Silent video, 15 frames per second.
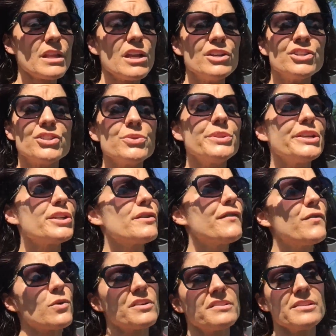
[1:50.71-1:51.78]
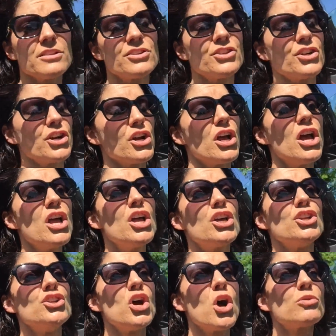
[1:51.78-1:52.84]
2-liter four-cylinder,
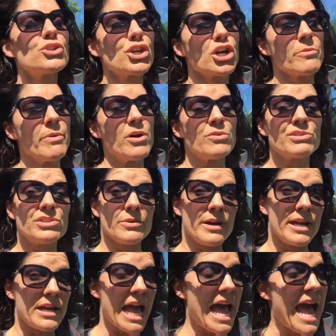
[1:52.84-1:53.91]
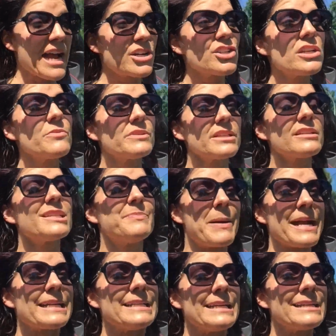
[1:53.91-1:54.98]
no turbo, so I actually was
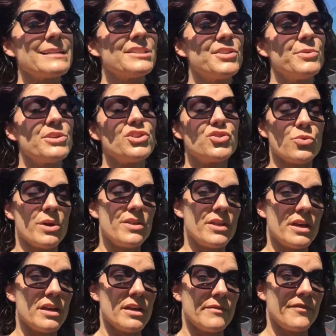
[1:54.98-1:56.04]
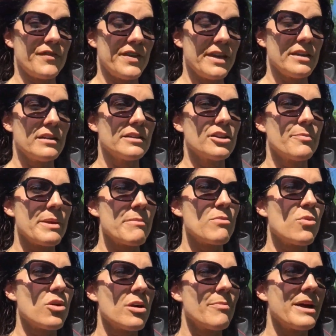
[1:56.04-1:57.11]
expecting to enjoy the Fiat a little bit
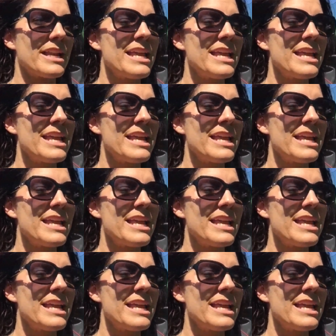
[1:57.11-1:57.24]
more, but